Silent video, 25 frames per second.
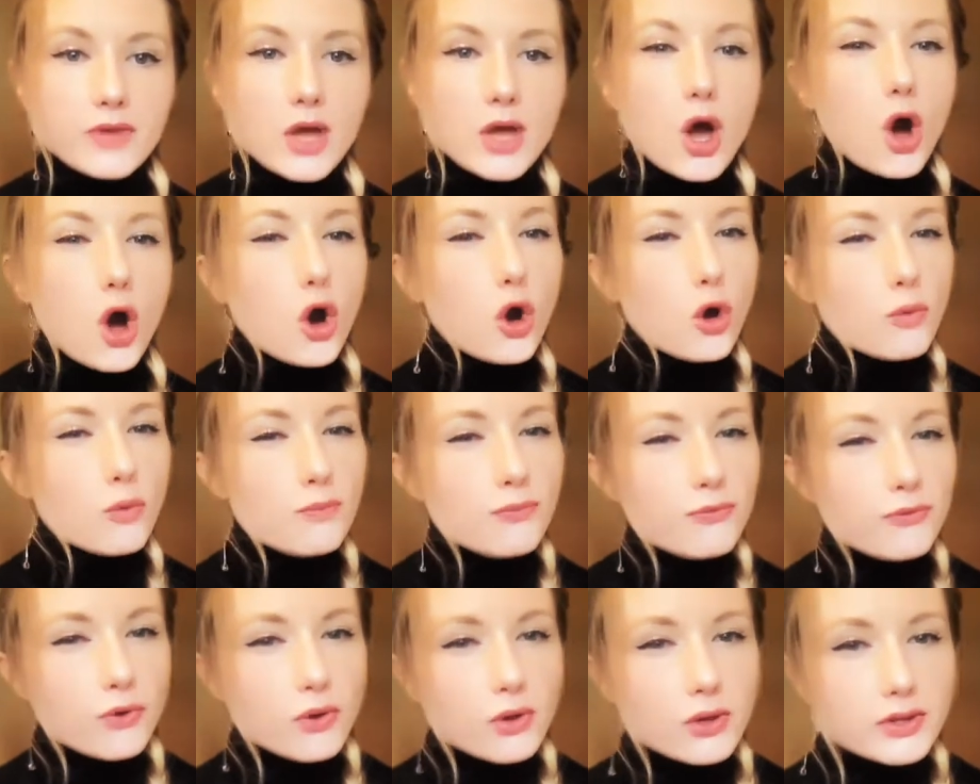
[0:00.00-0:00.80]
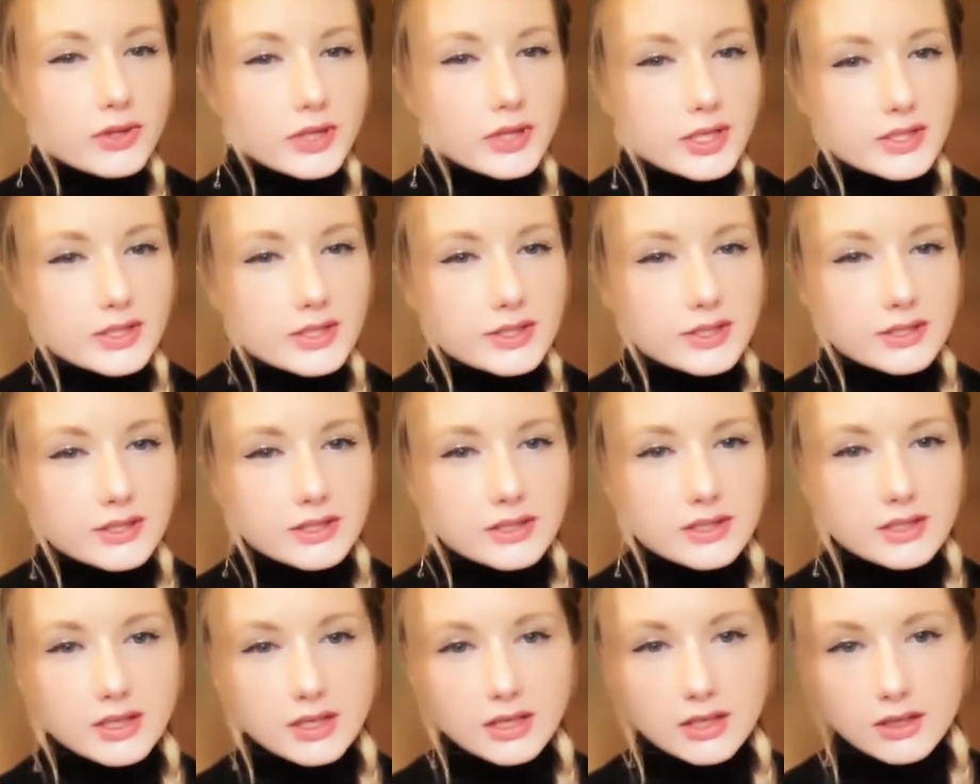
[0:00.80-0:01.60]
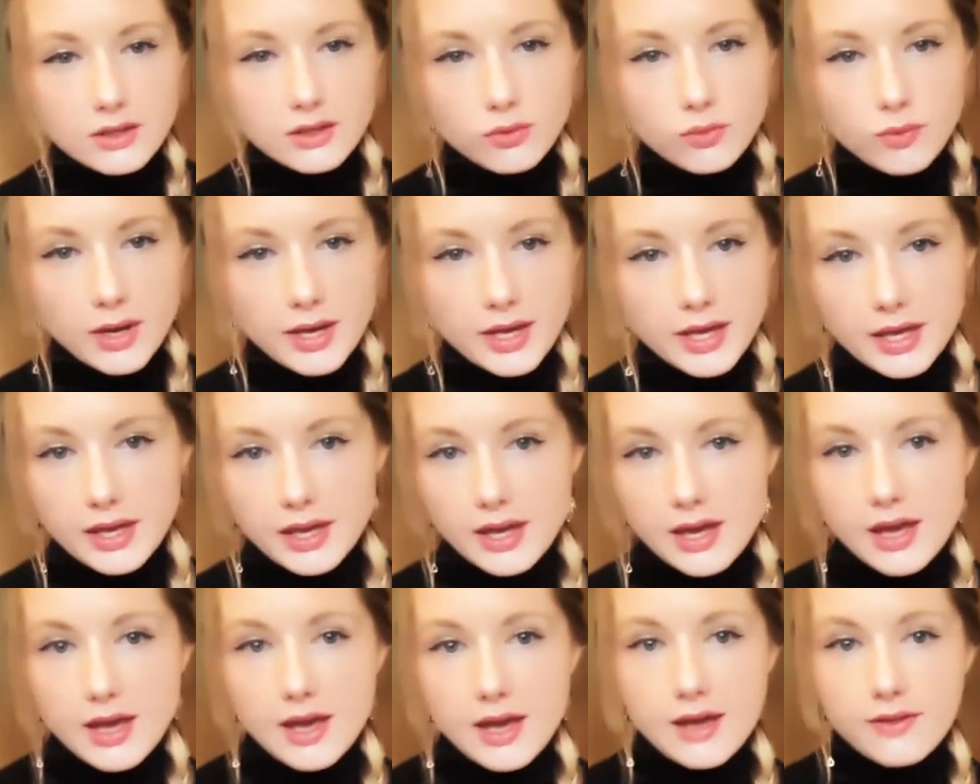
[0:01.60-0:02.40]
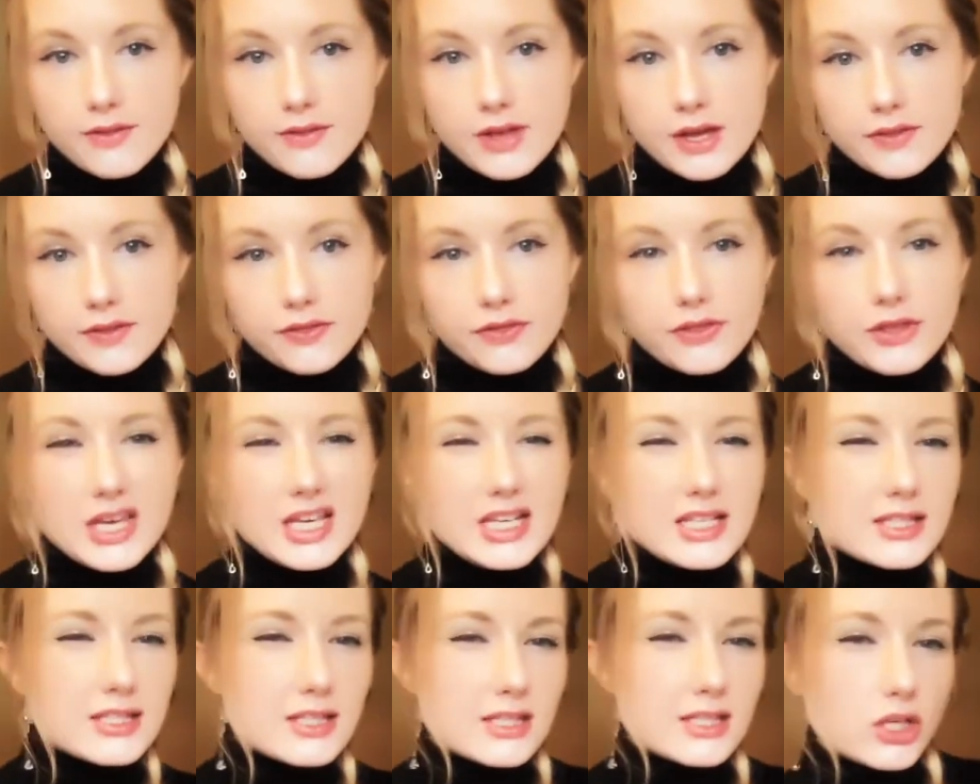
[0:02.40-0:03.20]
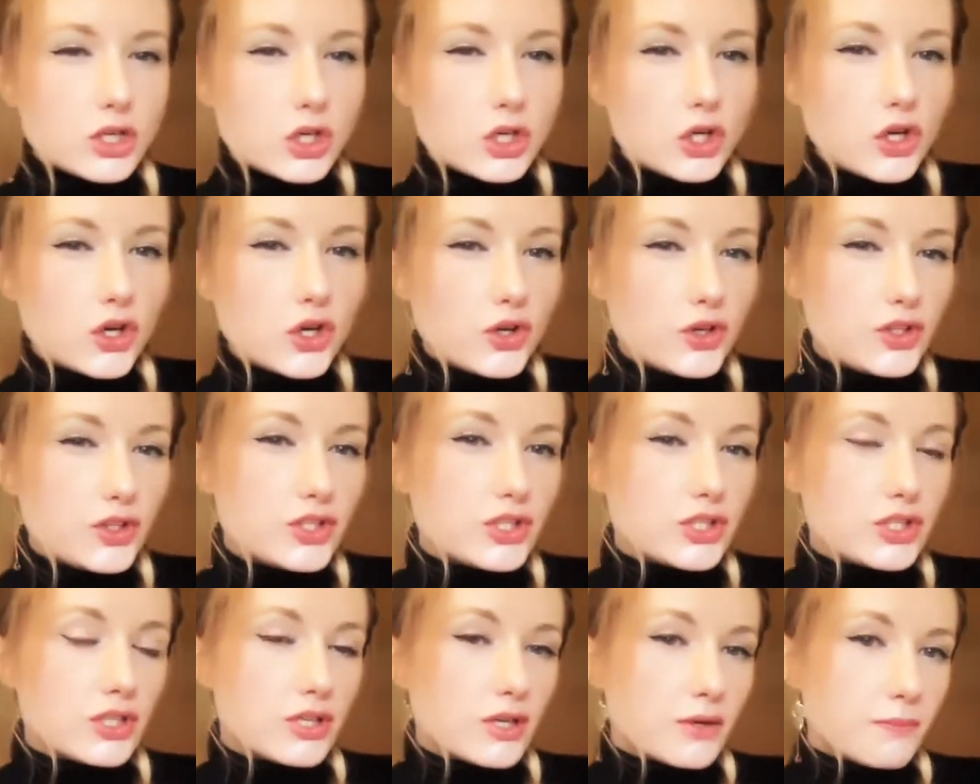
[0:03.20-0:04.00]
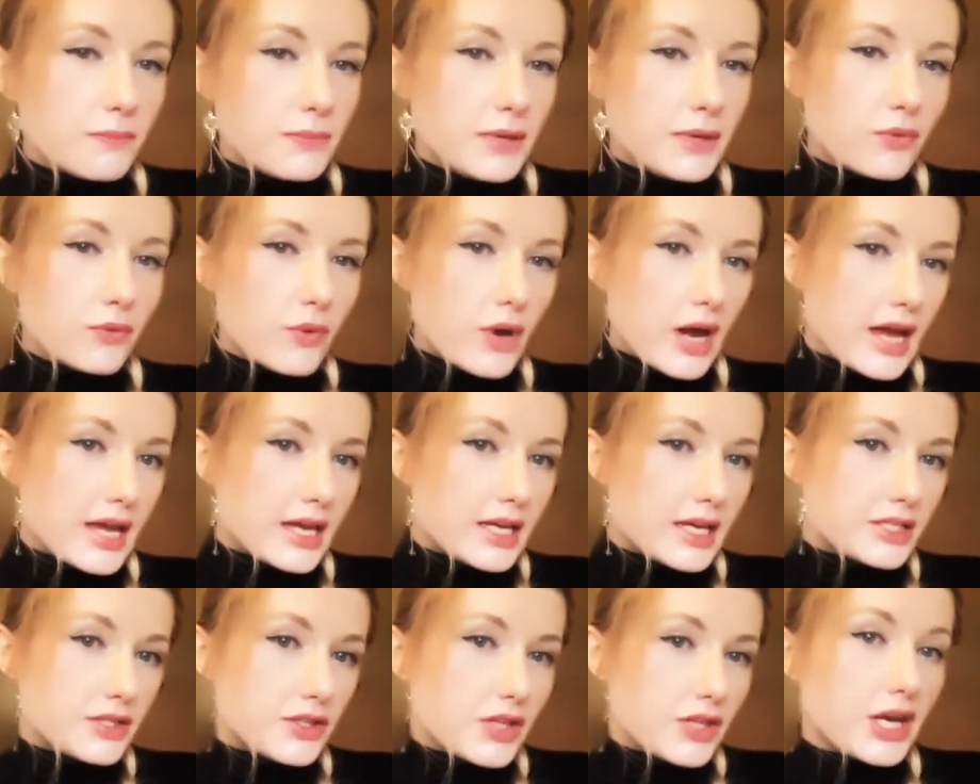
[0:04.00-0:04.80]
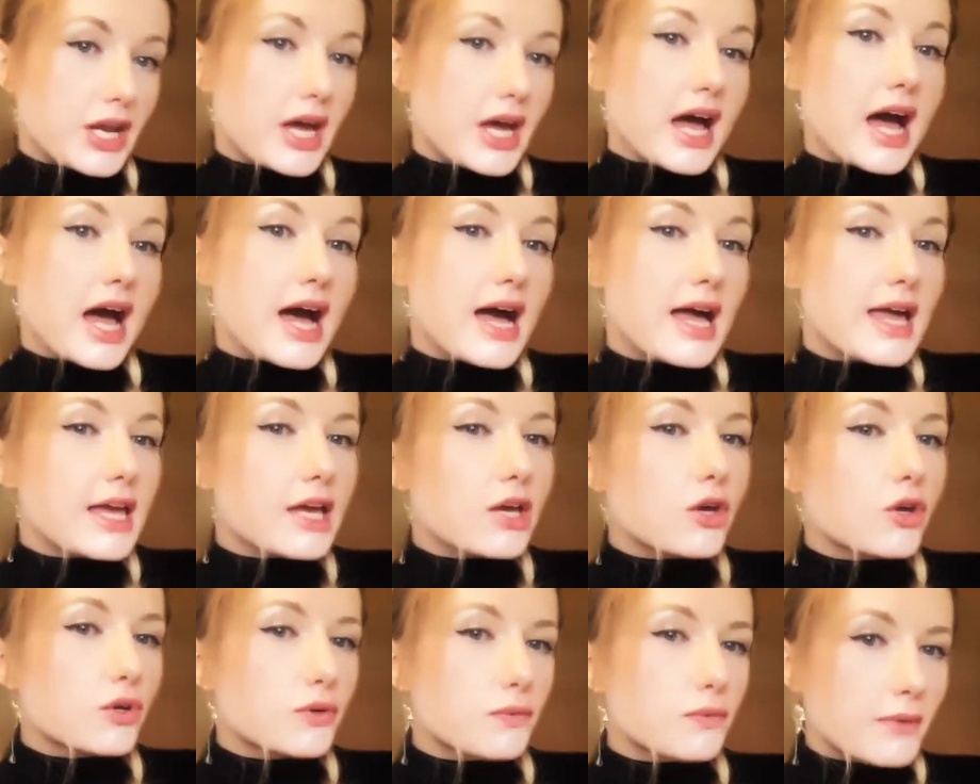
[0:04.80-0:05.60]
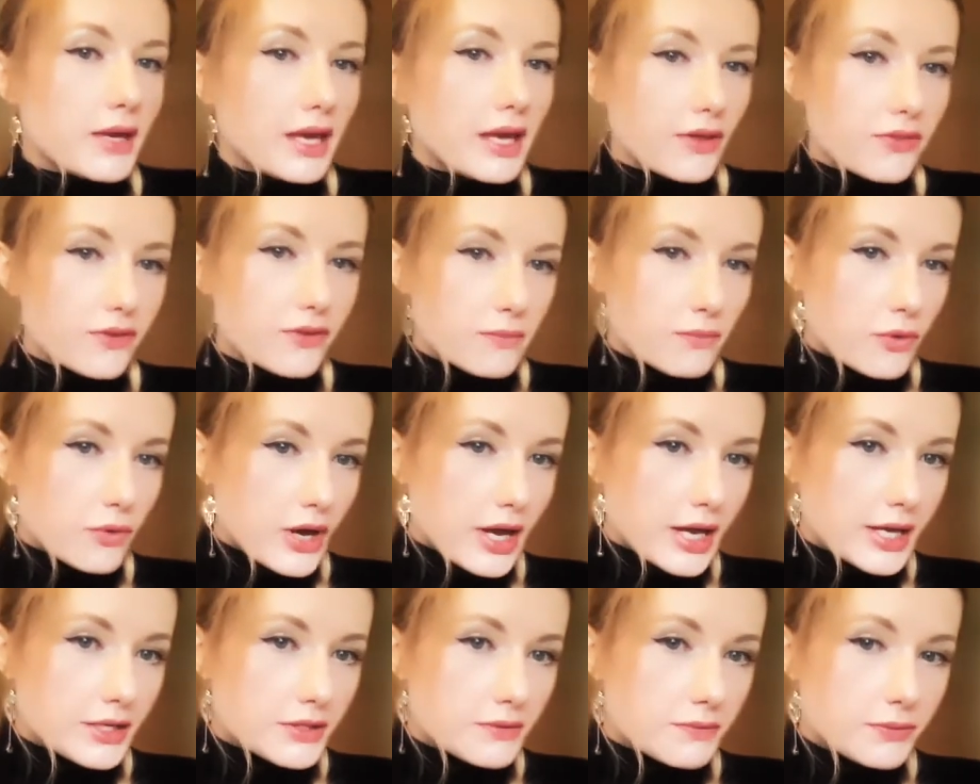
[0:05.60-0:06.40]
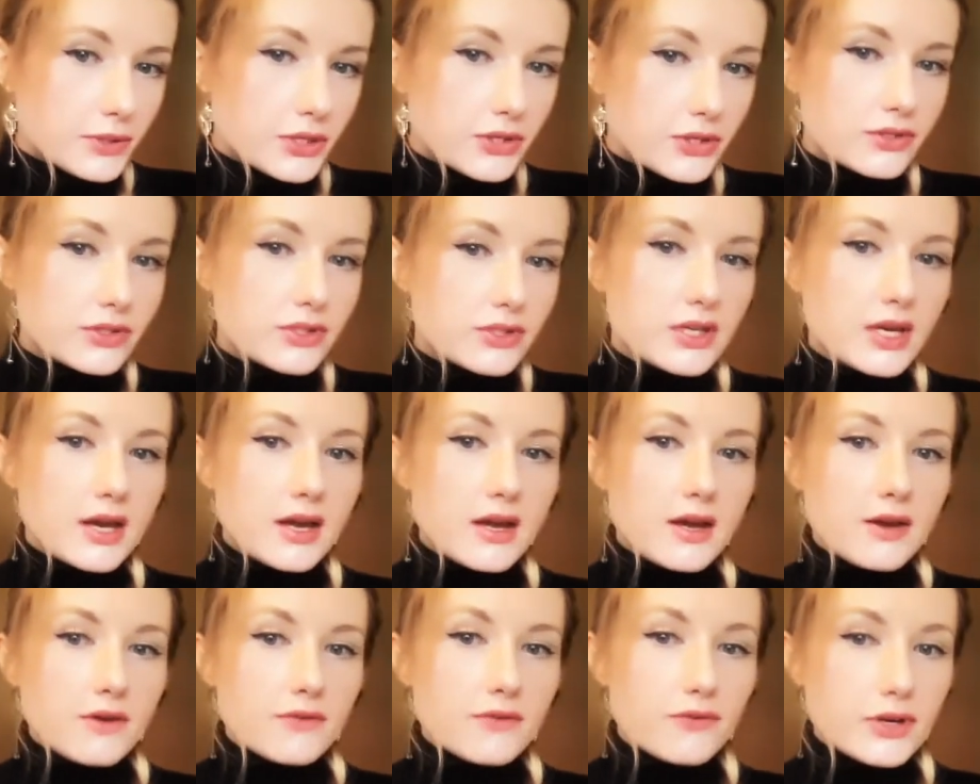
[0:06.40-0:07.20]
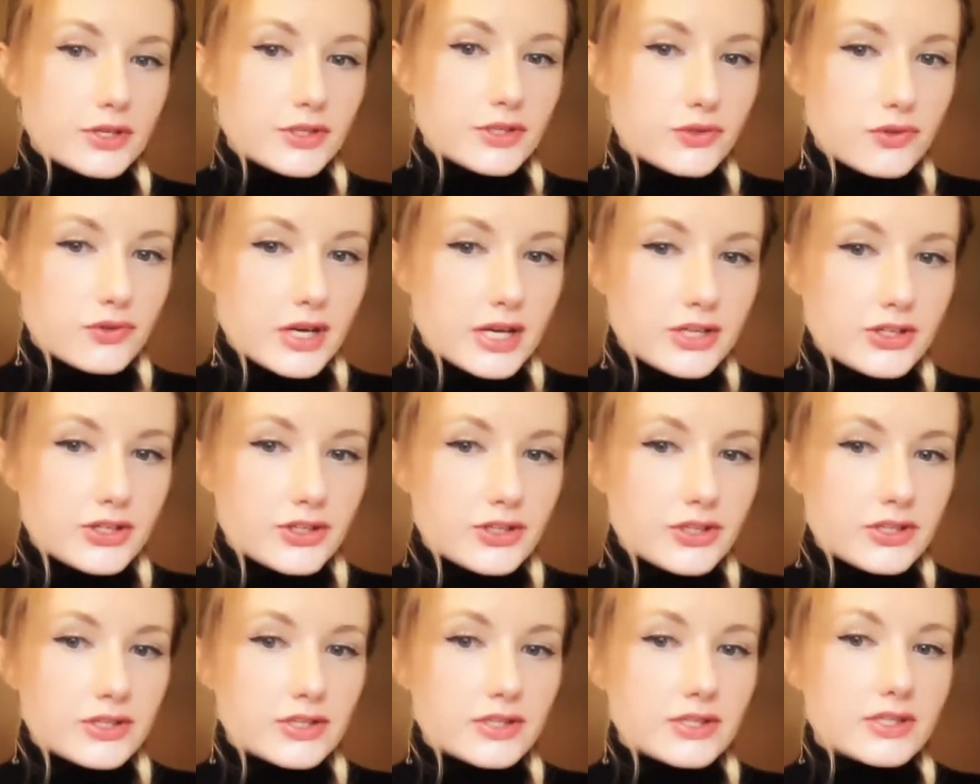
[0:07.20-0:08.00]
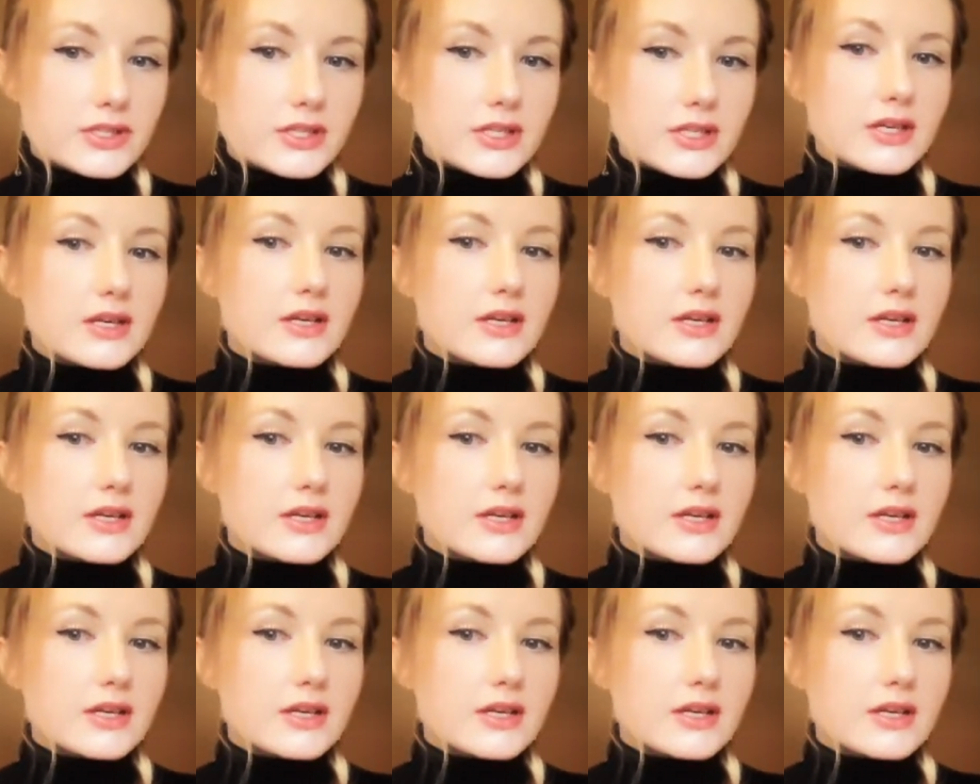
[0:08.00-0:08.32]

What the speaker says: hopefulness in a way that things could be right, that I could make them right, because frustration is,